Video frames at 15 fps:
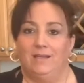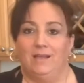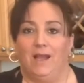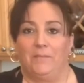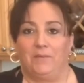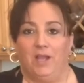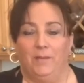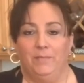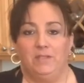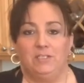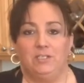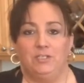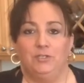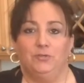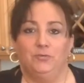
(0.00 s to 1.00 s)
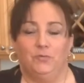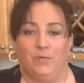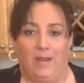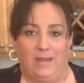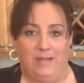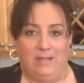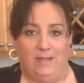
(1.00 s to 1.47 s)
I'm coming to you
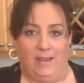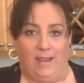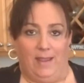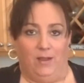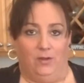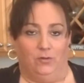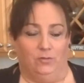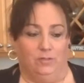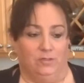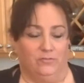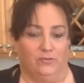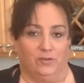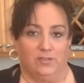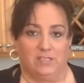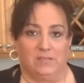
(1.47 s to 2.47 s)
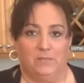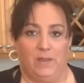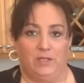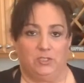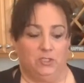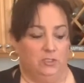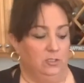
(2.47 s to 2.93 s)
right now for a
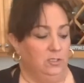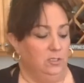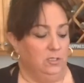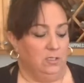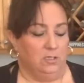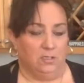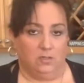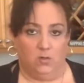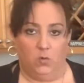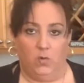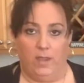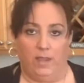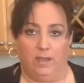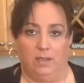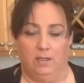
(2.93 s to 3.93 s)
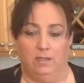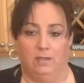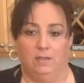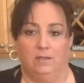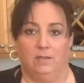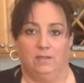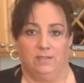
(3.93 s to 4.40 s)
special quick
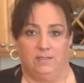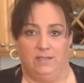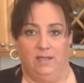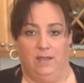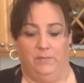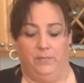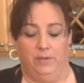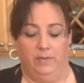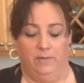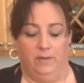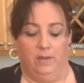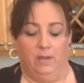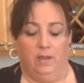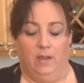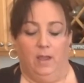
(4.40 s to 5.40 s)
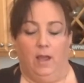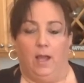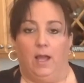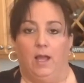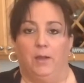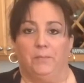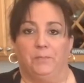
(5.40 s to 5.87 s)
tip.
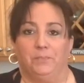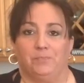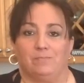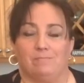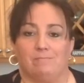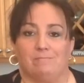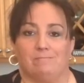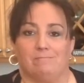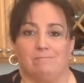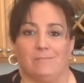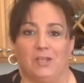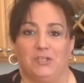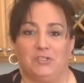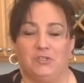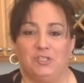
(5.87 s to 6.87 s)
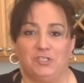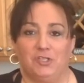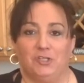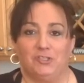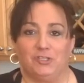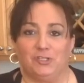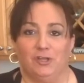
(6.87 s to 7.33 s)
So this
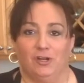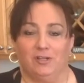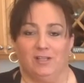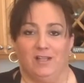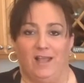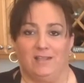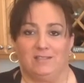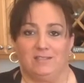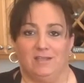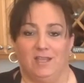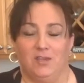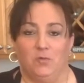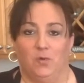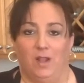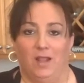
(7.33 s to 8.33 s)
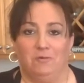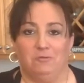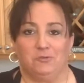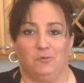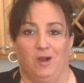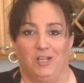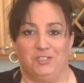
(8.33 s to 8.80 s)
all started last night while I
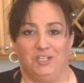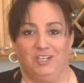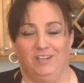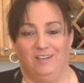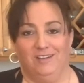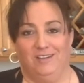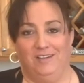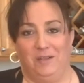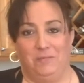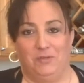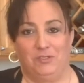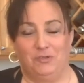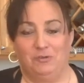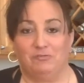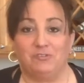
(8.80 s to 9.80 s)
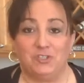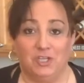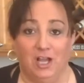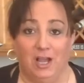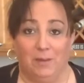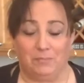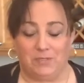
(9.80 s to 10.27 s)
was watching an episode of
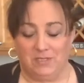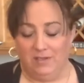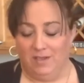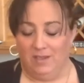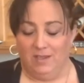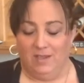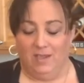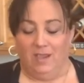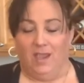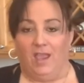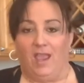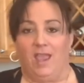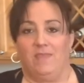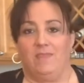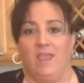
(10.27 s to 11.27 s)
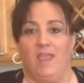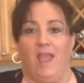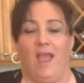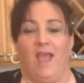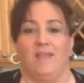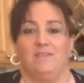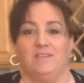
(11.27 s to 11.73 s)
Chopped, and they
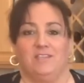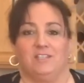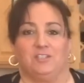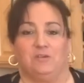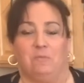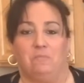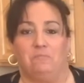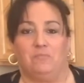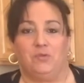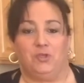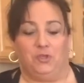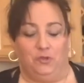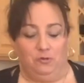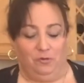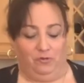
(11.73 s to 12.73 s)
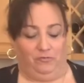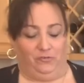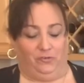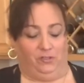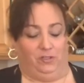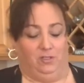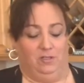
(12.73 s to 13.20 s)
had this
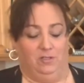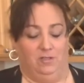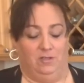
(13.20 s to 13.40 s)
beautiful